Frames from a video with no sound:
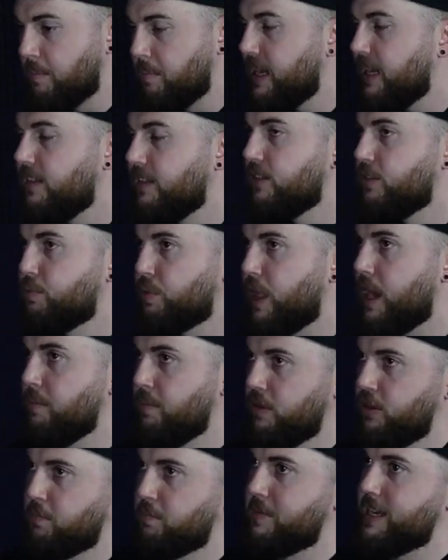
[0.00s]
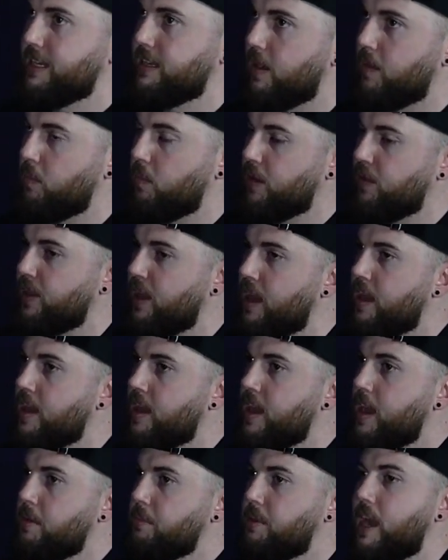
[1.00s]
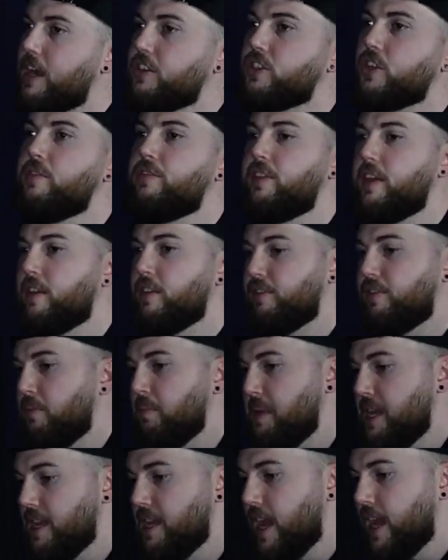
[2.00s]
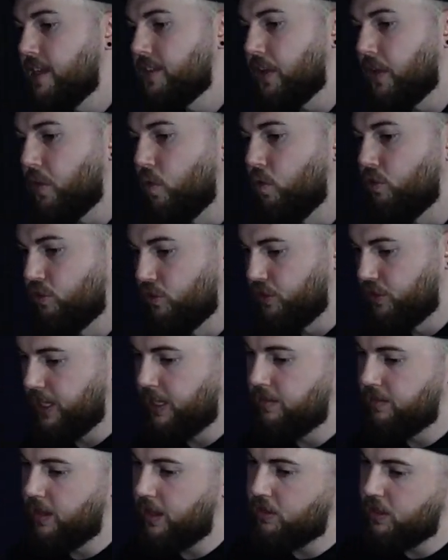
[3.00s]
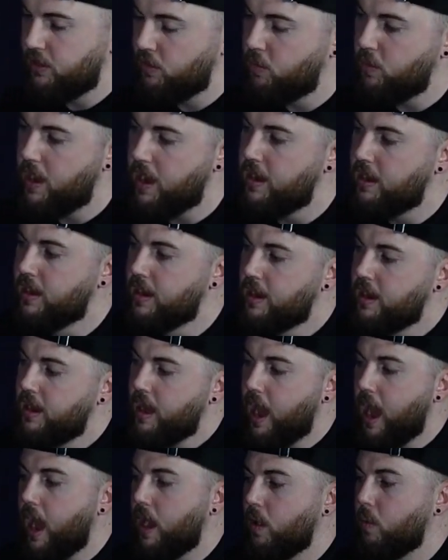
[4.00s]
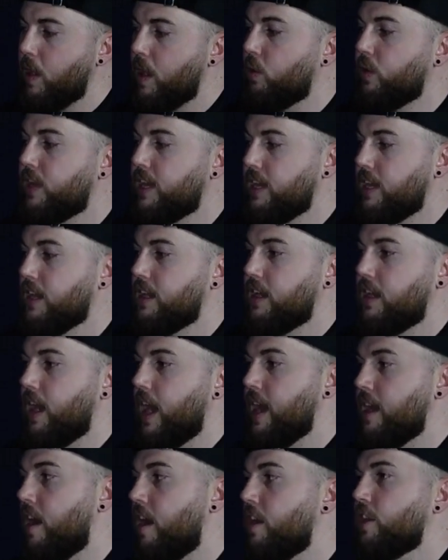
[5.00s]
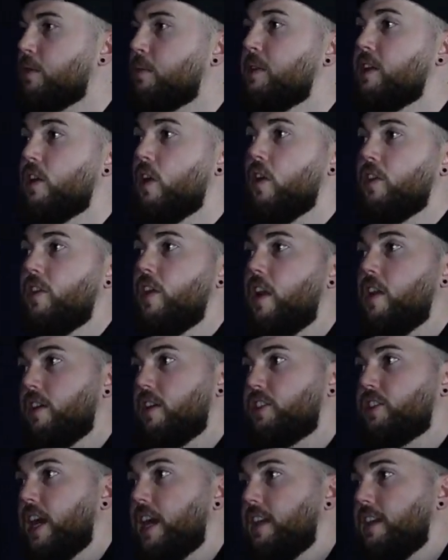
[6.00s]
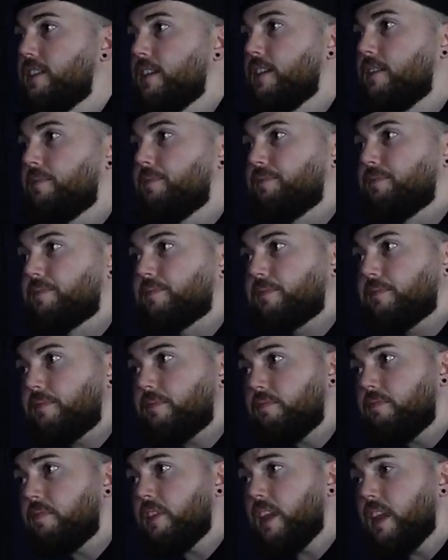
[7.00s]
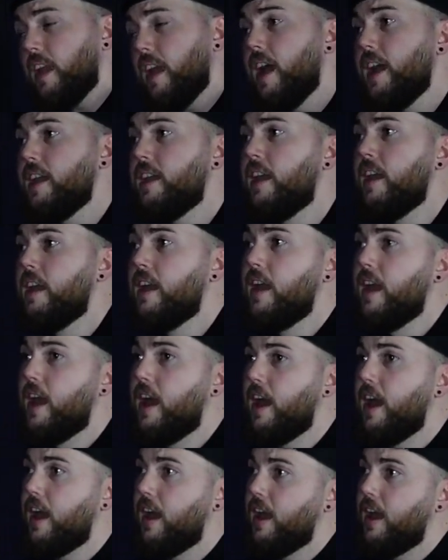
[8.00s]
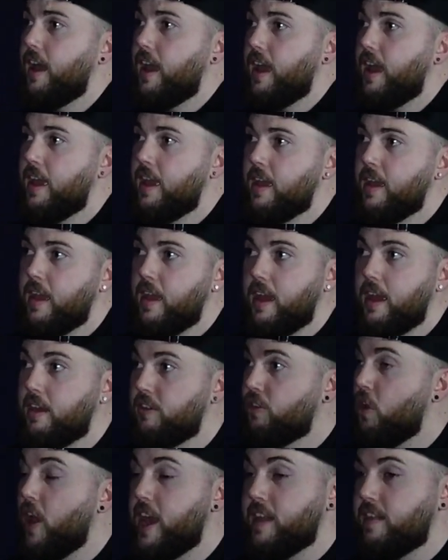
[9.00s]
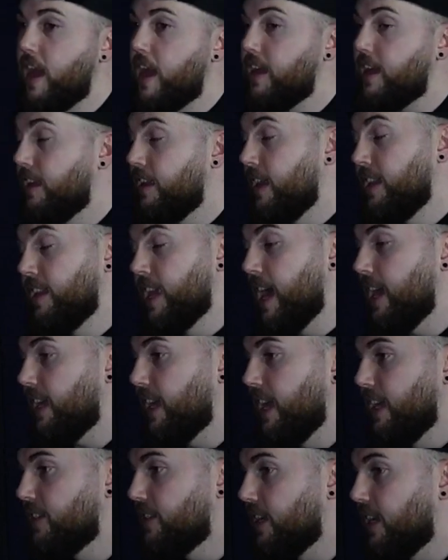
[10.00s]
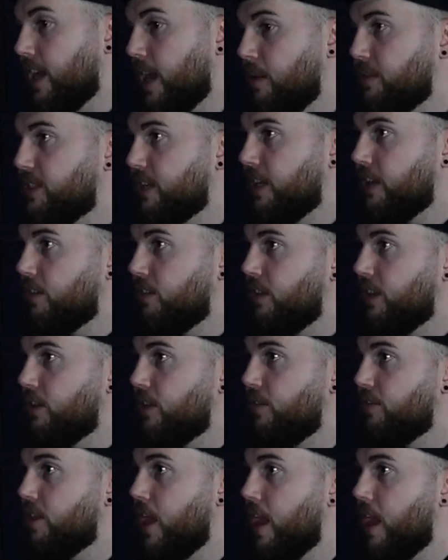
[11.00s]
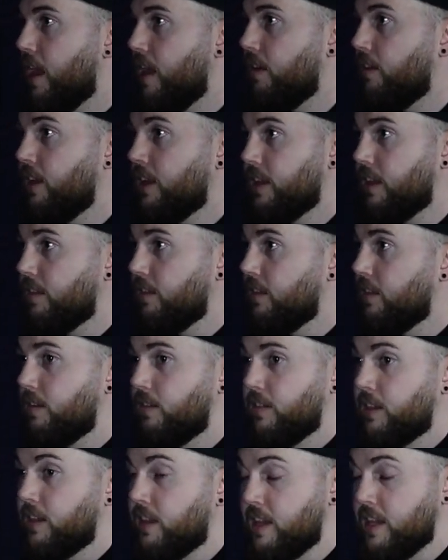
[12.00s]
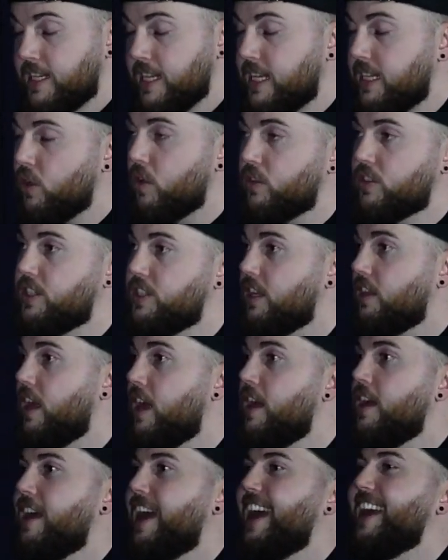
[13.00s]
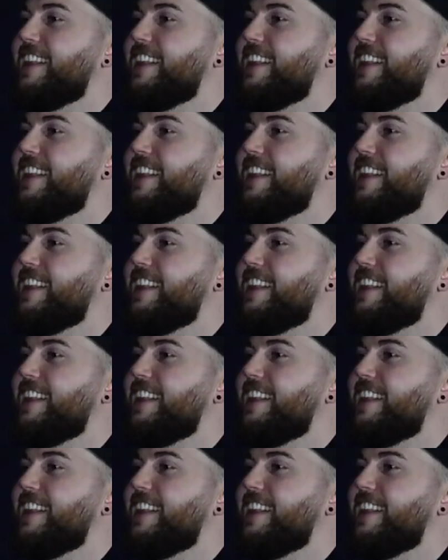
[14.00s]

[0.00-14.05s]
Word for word: I, my mind is pretty much made up with Aye. it. But that's unfair for me as a coach who's saying, like, you know what? I will hear an argument need, on the other need, side. You always need to listen to the other person Aye. and just take, see if you can take it in. No, in that in that case, like I was like, like you've got like the detox. Bullshit!